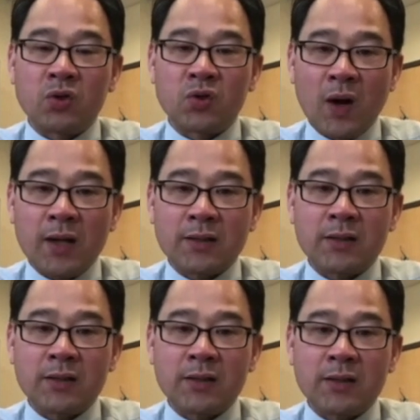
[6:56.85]

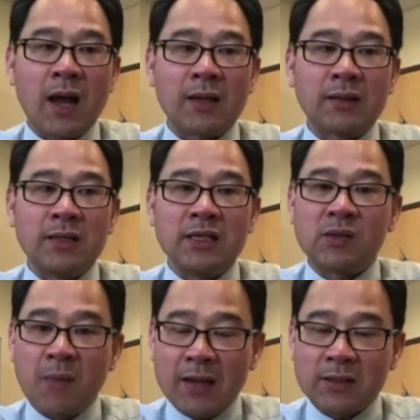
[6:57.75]
stress is that these
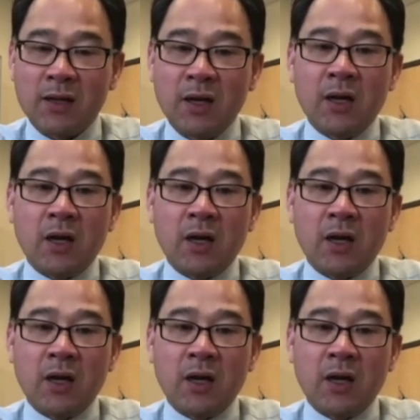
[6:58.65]
masks